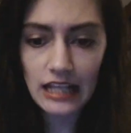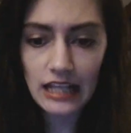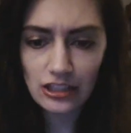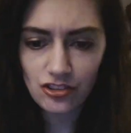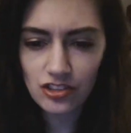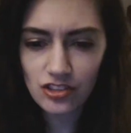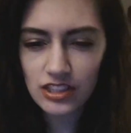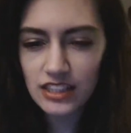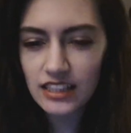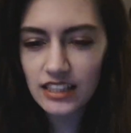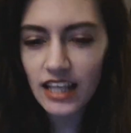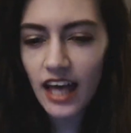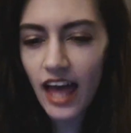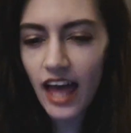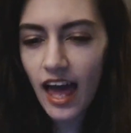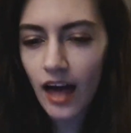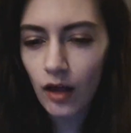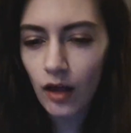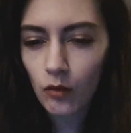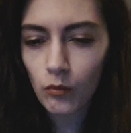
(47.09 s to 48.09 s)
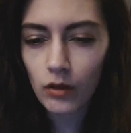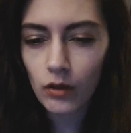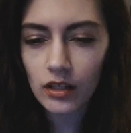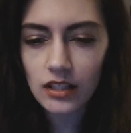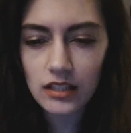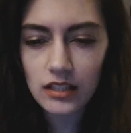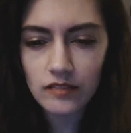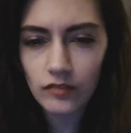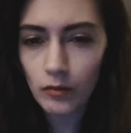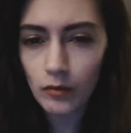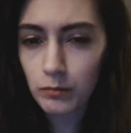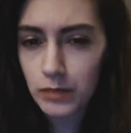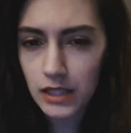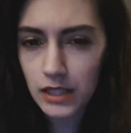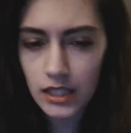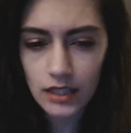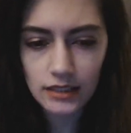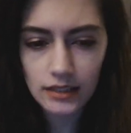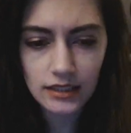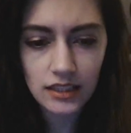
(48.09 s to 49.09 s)
entrance to hell where evil
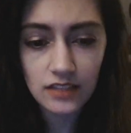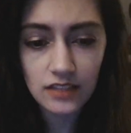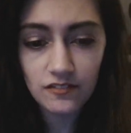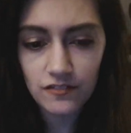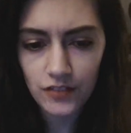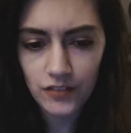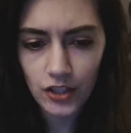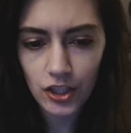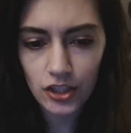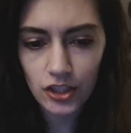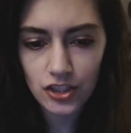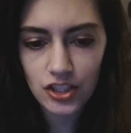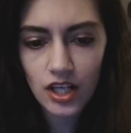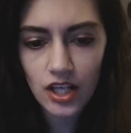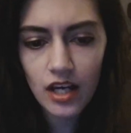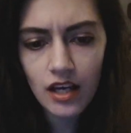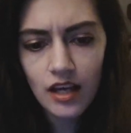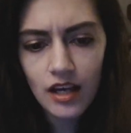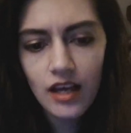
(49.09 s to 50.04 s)
beings converge.